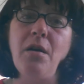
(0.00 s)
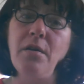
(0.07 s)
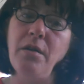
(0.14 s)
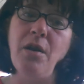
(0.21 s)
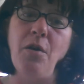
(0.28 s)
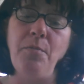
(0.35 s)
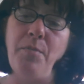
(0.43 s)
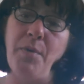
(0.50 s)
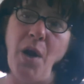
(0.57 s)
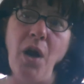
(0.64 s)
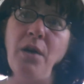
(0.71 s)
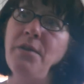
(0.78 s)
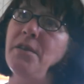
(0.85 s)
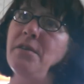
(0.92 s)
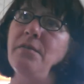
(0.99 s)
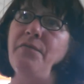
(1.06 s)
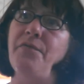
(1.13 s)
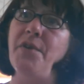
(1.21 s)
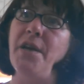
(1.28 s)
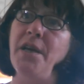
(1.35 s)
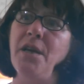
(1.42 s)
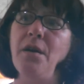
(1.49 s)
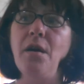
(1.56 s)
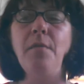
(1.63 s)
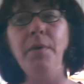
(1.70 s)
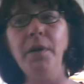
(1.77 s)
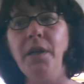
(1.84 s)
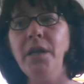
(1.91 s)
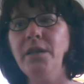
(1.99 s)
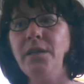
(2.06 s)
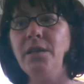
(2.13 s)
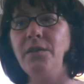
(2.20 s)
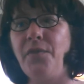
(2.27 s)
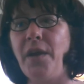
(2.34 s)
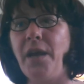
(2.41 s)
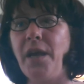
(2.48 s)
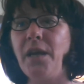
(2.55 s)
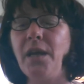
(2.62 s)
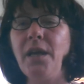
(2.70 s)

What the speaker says: You know, but ours isn't fake, but his is fake.